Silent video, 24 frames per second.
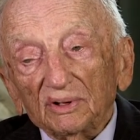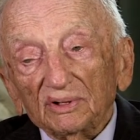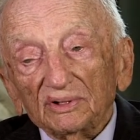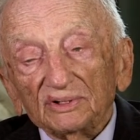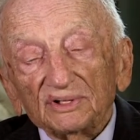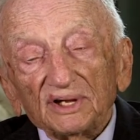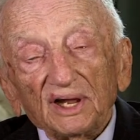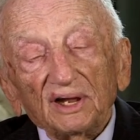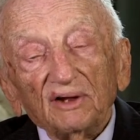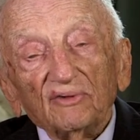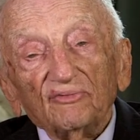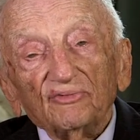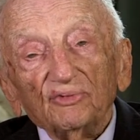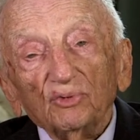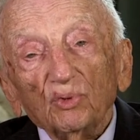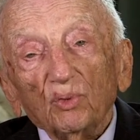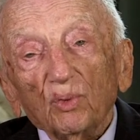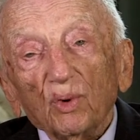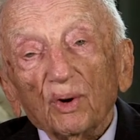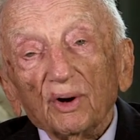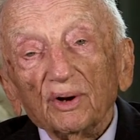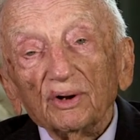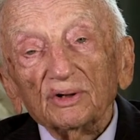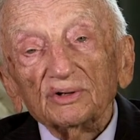say a few
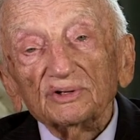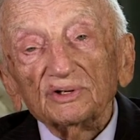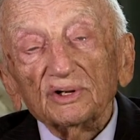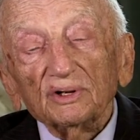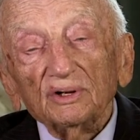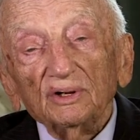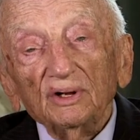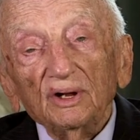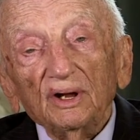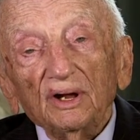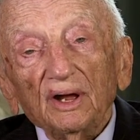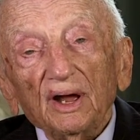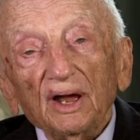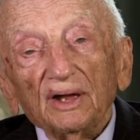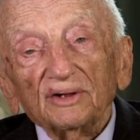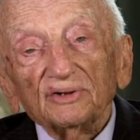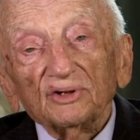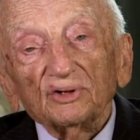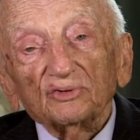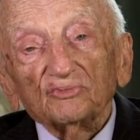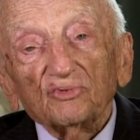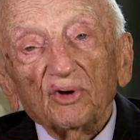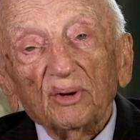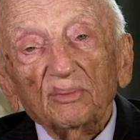words as
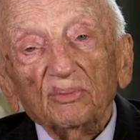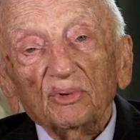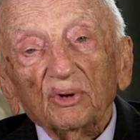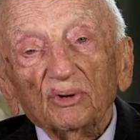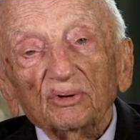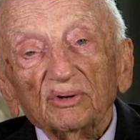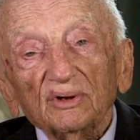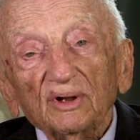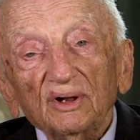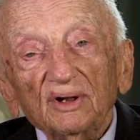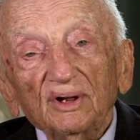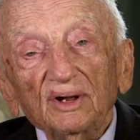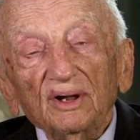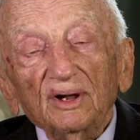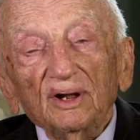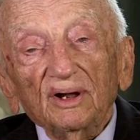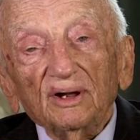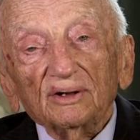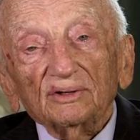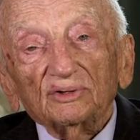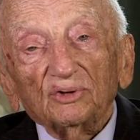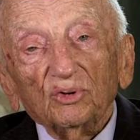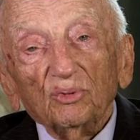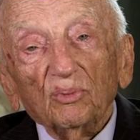a tribute
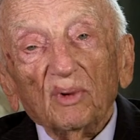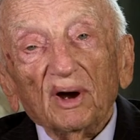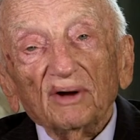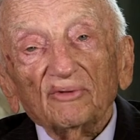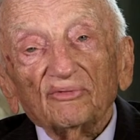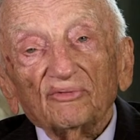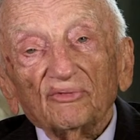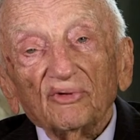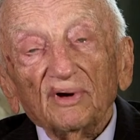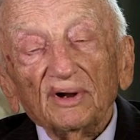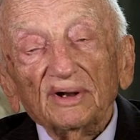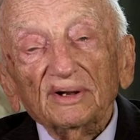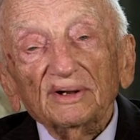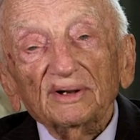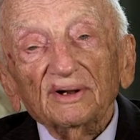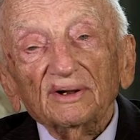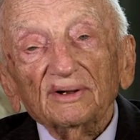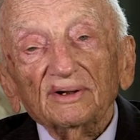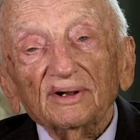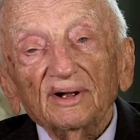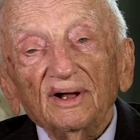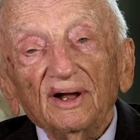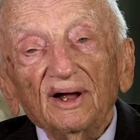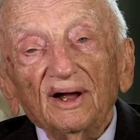to my friend
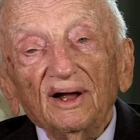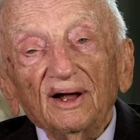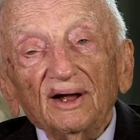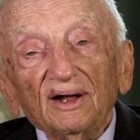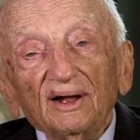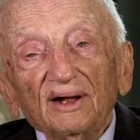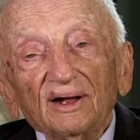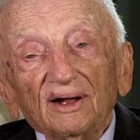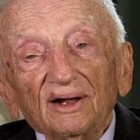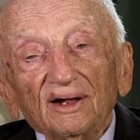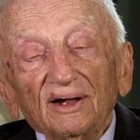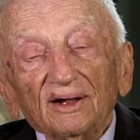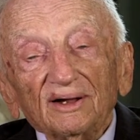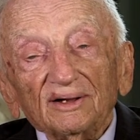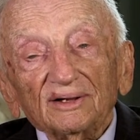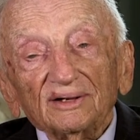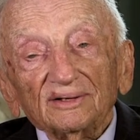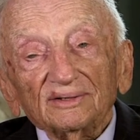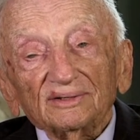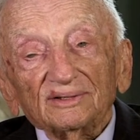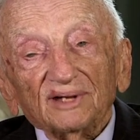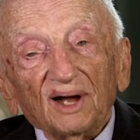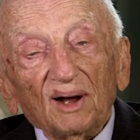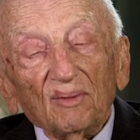
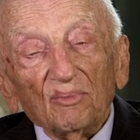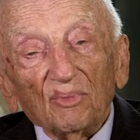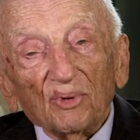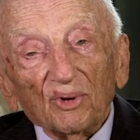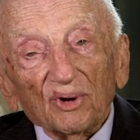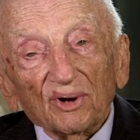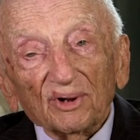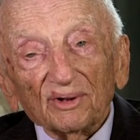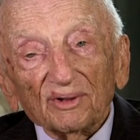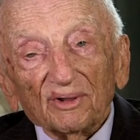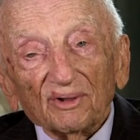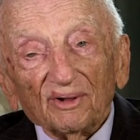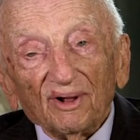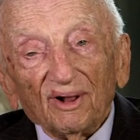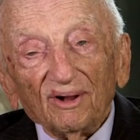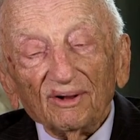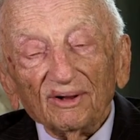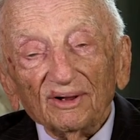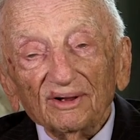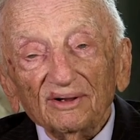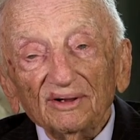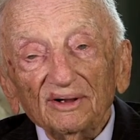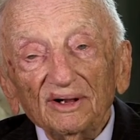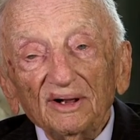Tom
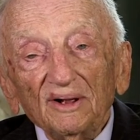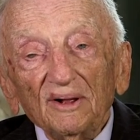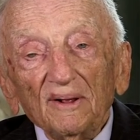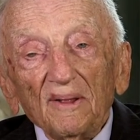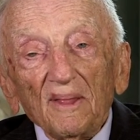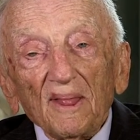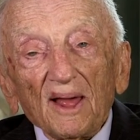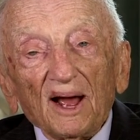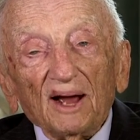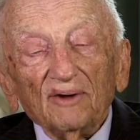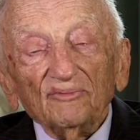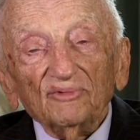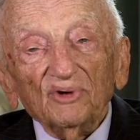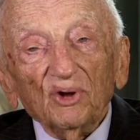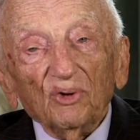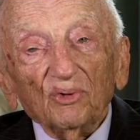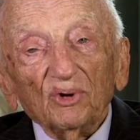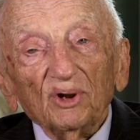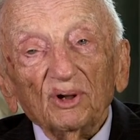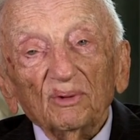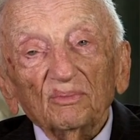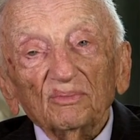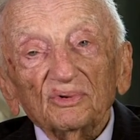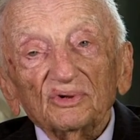Buergenthal. I've known
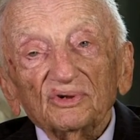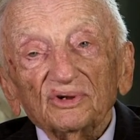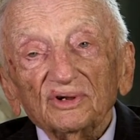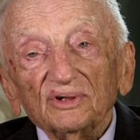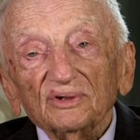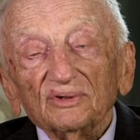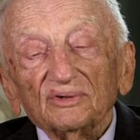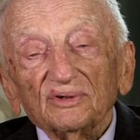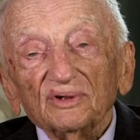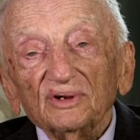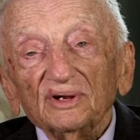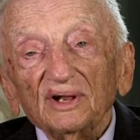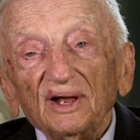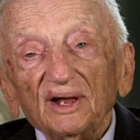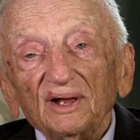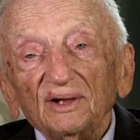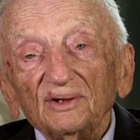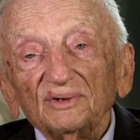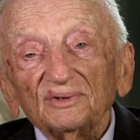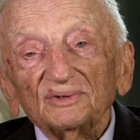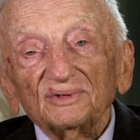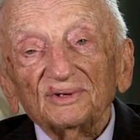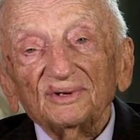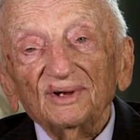him since the
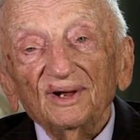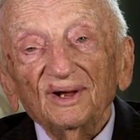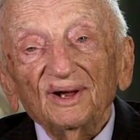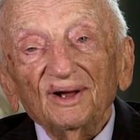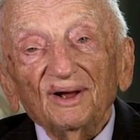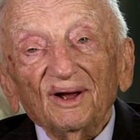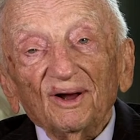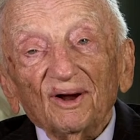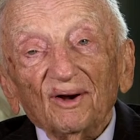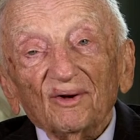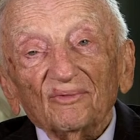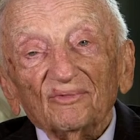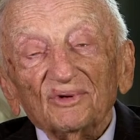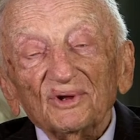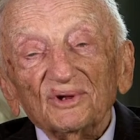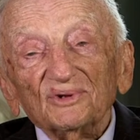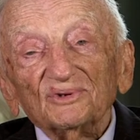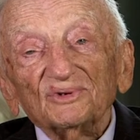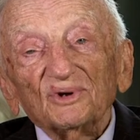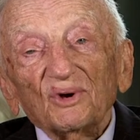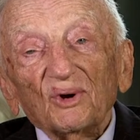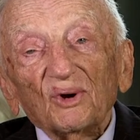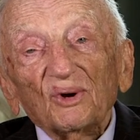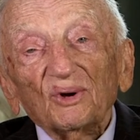days of
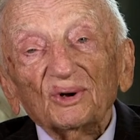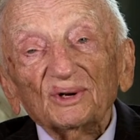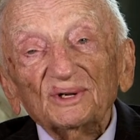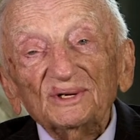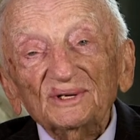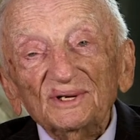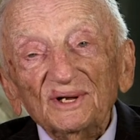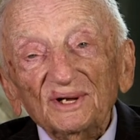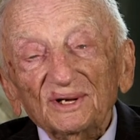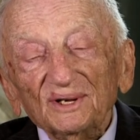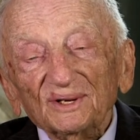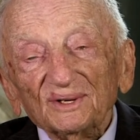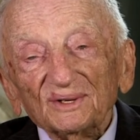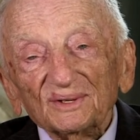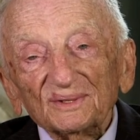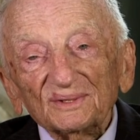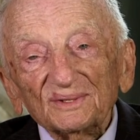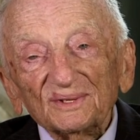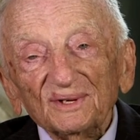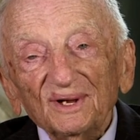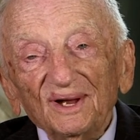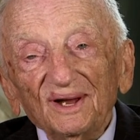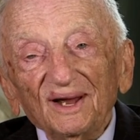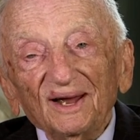his early
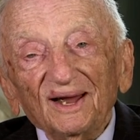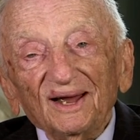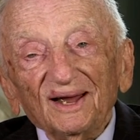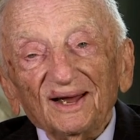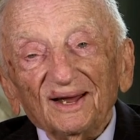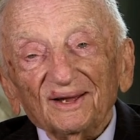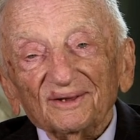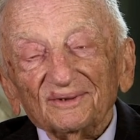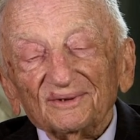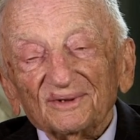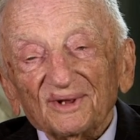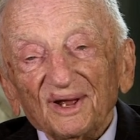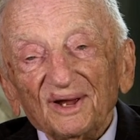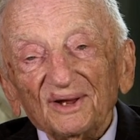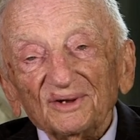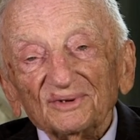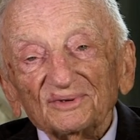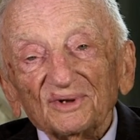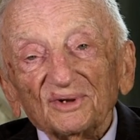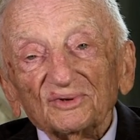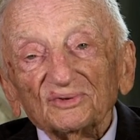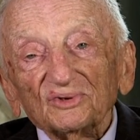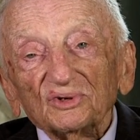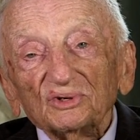years, his
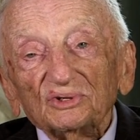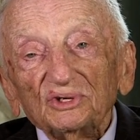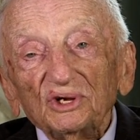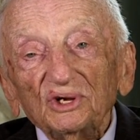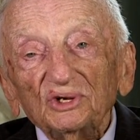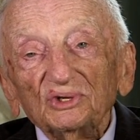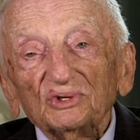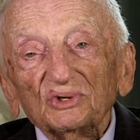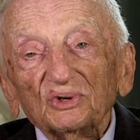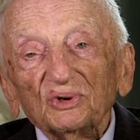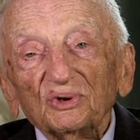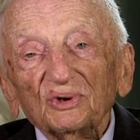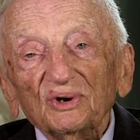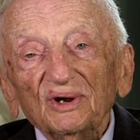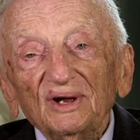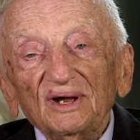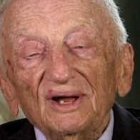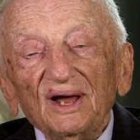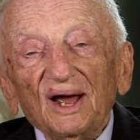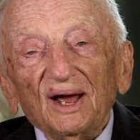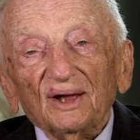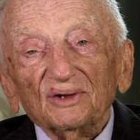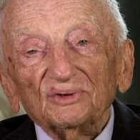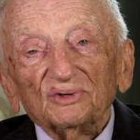days as a teacher,
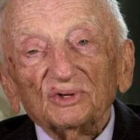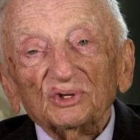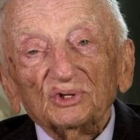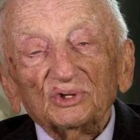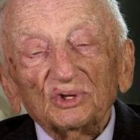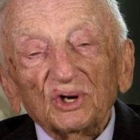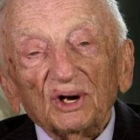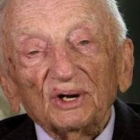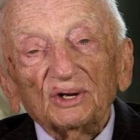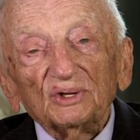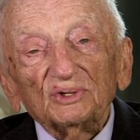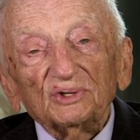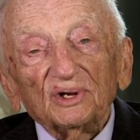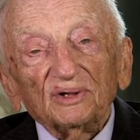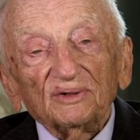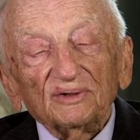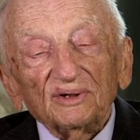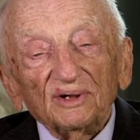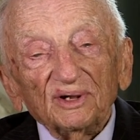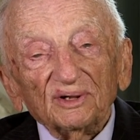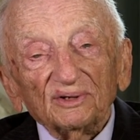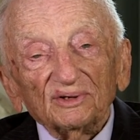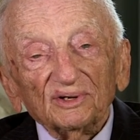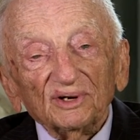as a judge at
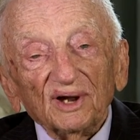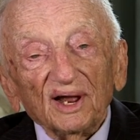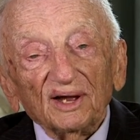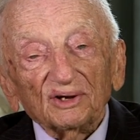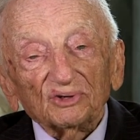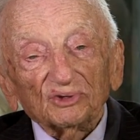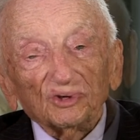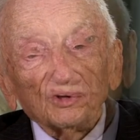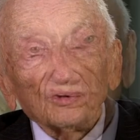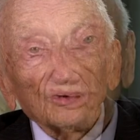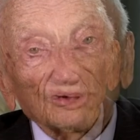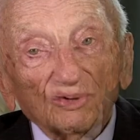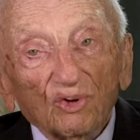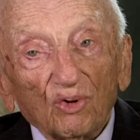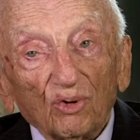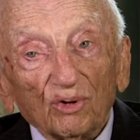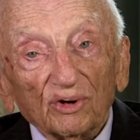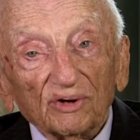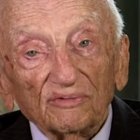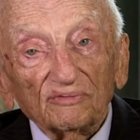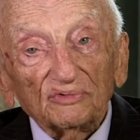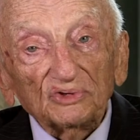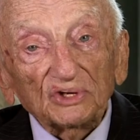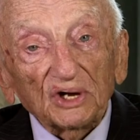the International
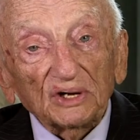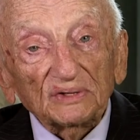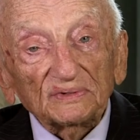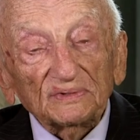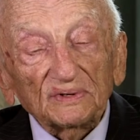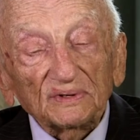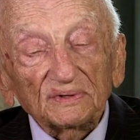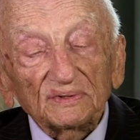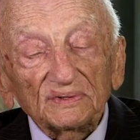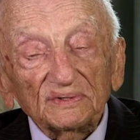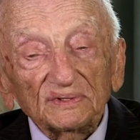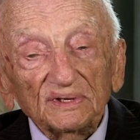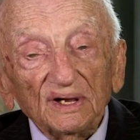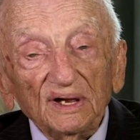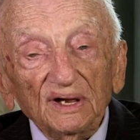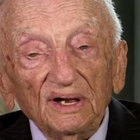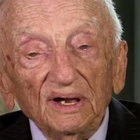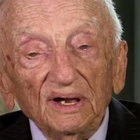Court of Justice,